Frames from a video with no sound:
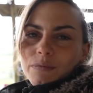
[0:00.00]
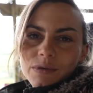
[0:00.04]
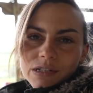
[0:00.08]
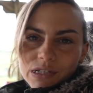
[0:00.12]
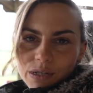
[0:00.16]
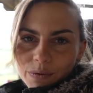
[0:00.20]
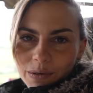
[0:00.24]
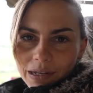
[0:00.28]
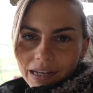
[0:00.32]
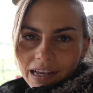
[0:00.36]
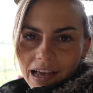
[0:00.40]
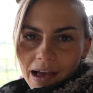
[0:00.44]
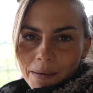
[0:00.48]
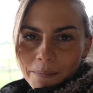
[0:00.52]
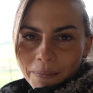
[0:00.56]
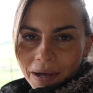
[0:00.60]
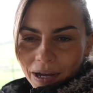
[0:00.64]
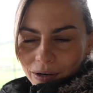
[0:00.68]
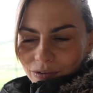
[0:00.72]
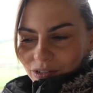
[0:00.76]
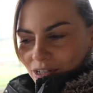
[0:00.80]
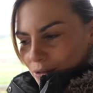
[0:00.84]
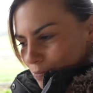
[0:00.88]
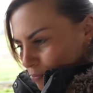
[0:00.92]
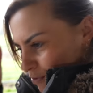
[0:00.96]
were doing a
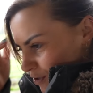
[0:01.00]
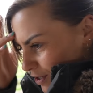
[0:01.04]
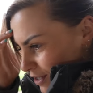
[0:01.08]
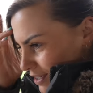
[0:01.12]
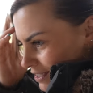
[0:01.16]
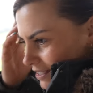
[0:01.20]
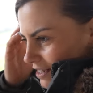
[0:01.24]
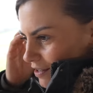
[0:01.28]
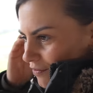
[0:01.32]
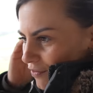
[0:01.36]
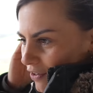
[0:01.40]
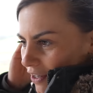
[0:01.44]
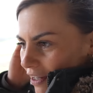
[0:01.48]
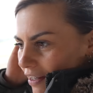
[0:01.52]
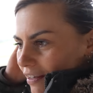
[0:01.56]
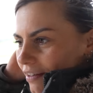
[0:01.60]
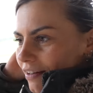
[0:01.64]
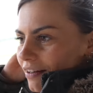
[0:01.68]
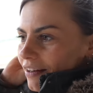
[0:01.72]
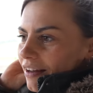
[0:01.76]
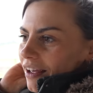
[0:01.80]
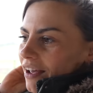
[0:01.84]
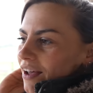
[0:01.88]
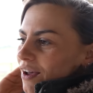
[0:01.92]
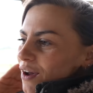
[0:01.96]
mounted prize giving
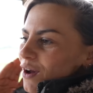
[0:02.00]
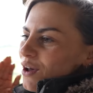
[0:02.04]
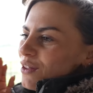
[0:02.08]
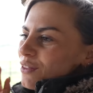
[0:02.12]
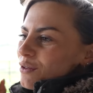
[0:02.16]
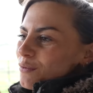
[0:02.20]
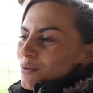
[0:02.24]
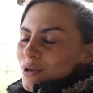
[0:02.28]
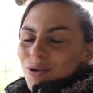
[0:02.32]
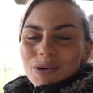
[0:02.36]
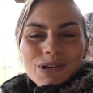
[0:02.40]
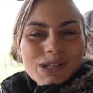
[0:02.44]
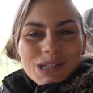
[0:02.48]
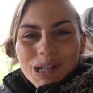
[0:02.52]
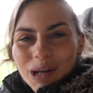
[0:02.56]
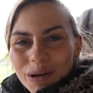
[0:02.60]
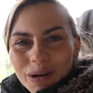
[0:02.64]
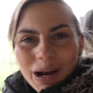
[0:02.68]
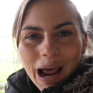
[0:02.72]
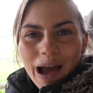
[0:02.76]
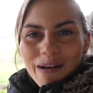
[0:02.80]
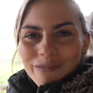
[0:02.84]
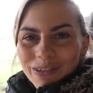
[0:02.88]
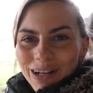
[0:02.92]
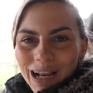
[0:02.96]
and that we got to go and
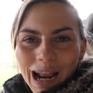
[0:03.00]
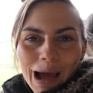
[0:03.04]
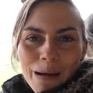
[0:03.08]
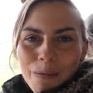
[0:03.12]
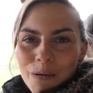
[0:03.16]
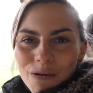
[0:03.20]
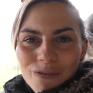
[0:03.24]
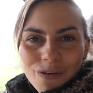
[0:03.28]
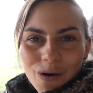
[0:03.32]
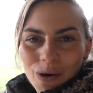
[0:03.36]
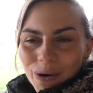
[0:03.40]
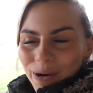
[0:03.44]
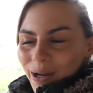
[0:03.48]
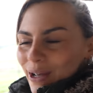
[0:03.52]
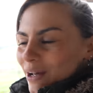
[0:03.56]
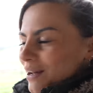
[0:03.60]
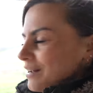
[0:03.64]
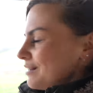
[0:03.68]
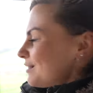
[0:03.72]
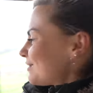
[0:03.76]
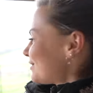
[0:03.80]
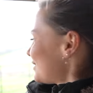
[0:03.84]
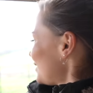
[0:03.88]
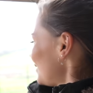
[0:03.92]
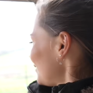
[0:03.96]
have a lap of
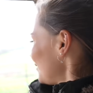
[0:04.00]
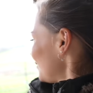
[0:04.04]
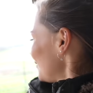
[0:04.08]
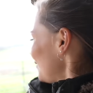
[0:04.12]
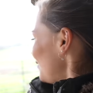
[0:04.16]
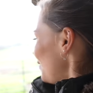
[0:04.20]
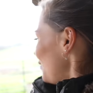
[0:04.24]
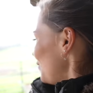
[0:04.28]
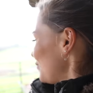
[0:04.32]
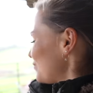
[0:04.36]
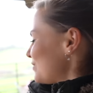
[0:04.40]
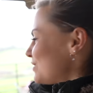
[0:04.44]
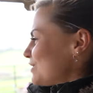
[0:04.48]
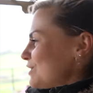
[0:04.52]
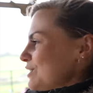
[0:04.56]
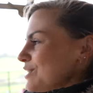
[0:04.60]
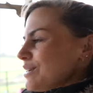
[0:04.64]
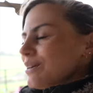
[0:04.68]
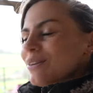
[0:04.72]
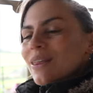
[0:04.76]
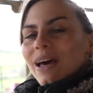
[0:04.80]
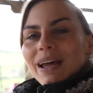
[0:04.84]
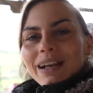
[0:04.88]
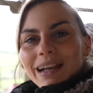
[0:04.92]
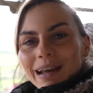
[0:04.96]
honour. Don't often
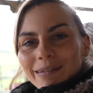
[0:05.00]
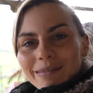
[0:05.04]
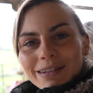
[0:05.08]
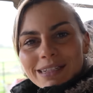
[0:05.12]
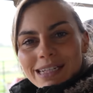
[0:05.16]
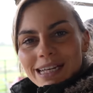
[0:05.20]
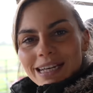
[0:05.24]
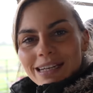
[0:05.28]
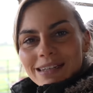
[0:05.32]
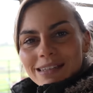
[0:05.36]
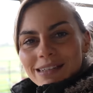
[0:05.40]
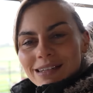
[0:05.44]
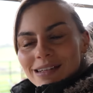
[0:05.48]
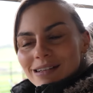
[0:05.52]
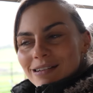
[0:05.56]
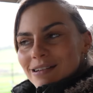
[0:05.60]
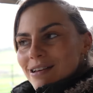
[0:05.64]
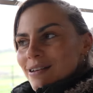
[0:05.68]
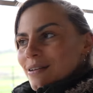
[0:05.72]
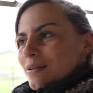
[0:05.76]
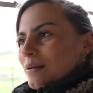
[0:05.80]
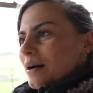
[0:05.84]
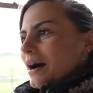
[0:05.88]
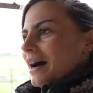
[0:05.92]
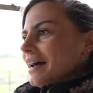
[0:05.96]
do that nowadays, do
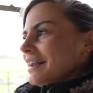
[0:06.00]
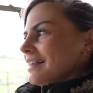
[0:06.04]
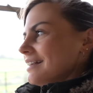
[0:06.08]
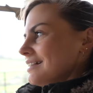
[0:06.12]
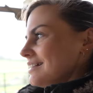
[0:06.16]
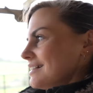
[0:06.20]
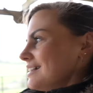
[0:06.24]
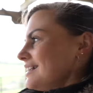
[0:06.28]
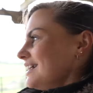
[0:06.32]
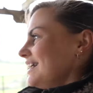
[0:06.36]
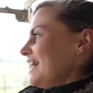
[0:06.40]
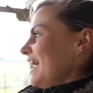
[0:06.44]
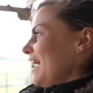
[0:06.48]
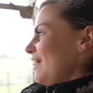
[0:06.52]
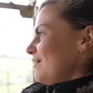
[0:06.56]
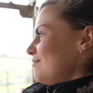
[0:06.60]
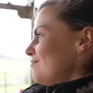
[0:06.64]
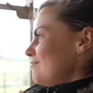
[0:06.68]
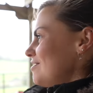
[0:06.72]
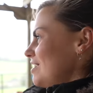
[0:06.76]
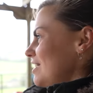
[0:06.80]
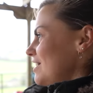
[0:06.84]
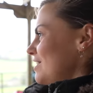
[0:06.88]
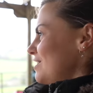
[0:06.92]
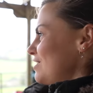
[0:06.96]
you? And yeah,
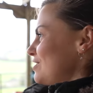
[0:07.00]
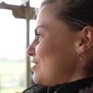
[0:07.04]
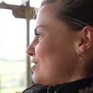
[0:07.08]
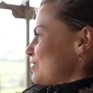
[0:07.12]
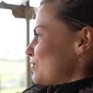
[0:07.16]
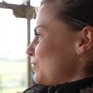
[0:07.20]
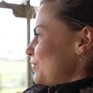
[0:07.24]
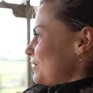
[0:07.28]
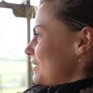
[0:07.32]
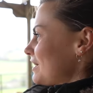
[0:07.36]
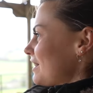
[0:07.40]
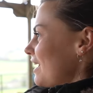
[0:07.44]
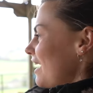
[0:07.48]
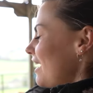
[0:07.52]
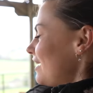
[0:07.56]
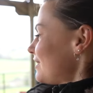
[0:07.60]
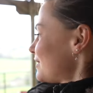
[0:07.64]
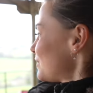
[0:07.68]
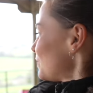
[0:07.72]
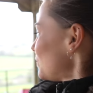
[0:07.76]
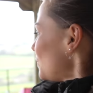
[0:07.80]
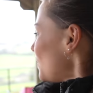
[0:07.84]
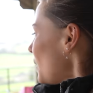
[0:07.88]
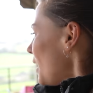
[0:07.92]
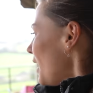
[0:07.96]
really enjoyed that as
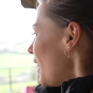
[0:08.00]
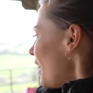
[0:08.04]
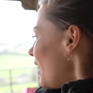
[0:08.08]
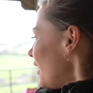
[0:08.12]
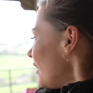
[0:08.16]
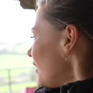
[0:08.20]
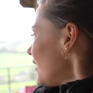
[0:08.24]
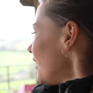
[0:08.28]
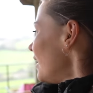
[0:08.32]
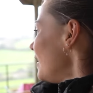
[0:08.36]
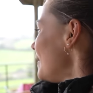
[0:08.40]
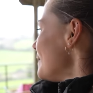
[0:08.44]
well.